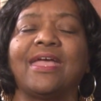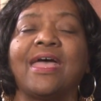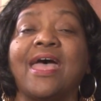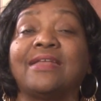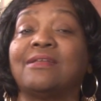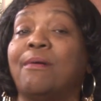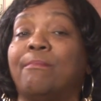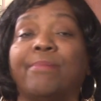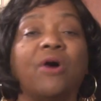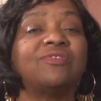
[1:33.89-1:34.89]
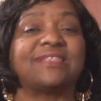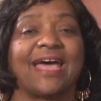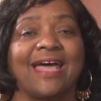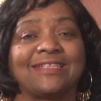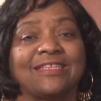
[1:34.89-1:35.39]
and both
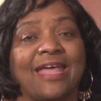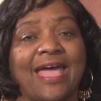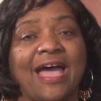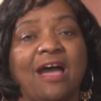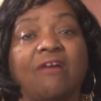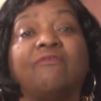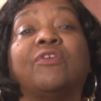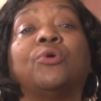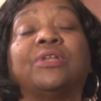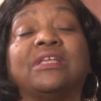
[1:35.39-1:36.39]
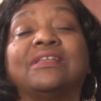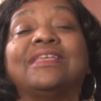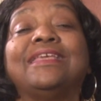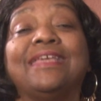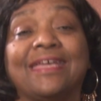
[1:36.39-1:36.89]
sides of the aisle voted
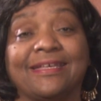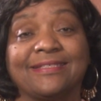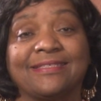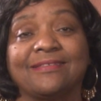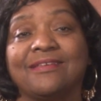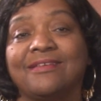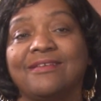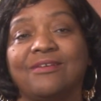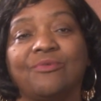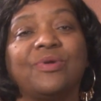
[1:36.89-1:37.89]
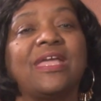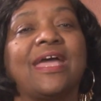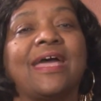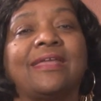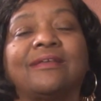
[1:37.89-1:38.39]
yes. We
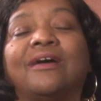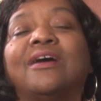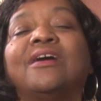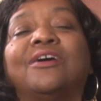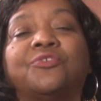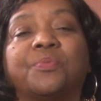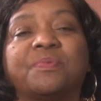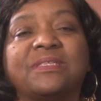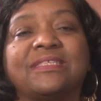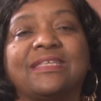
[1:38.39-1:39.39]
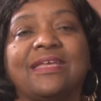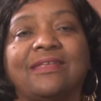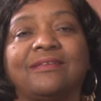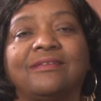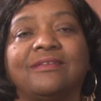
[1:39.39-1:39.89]
had
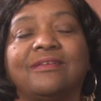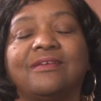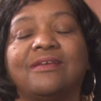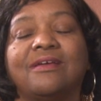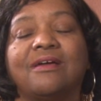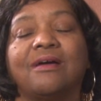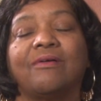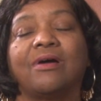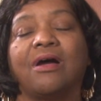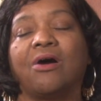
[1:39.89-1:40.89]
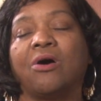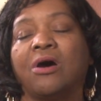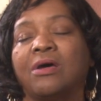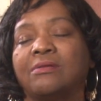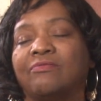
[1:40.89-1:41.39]
100%
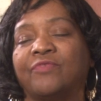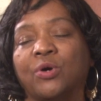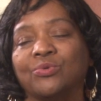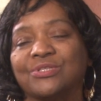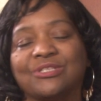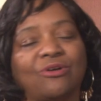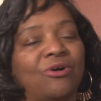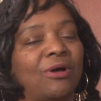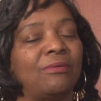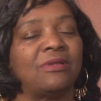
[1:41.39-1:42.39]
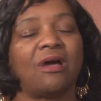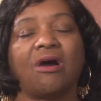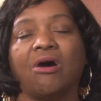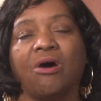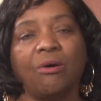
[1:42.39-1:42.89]
on votes on
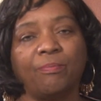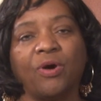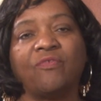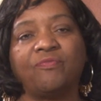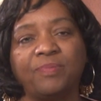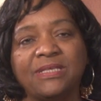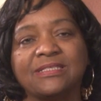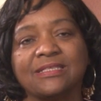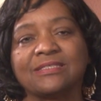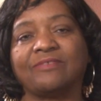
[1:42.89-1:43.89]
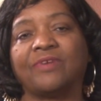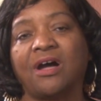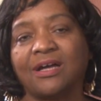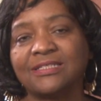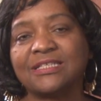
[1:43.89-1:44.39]
all, both pieces of
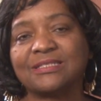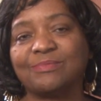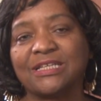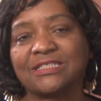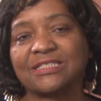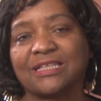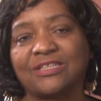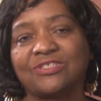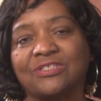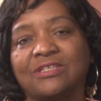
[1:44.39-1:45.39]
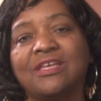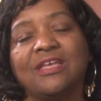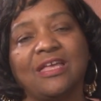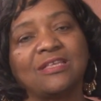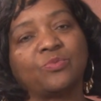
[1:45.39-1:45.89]
autism legislation
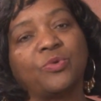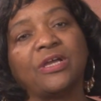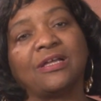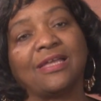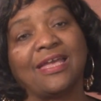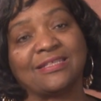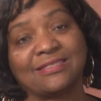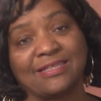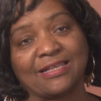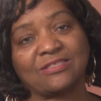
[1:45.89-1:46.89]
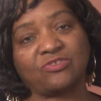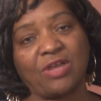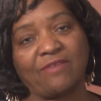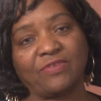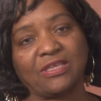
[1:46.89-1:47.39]
as well as sex
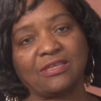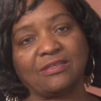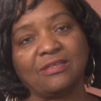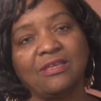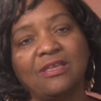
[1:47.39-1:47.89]
trafficking.